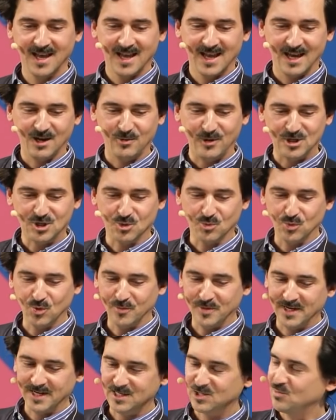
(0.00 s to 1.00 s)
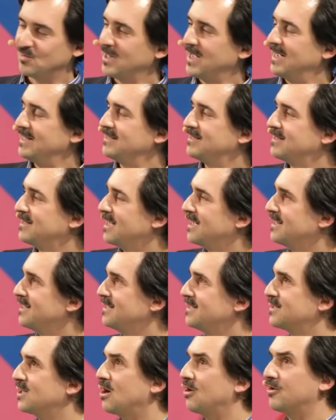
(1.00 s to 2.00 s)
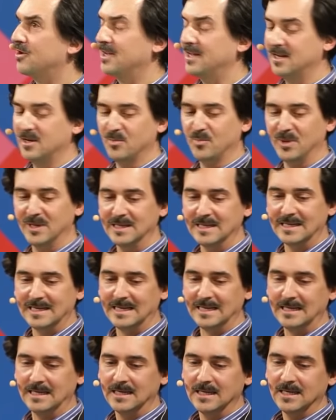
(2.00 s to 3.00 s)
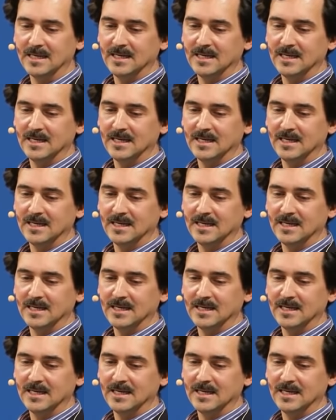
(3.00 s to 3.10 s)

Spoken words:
in which a woman explained that it's our inability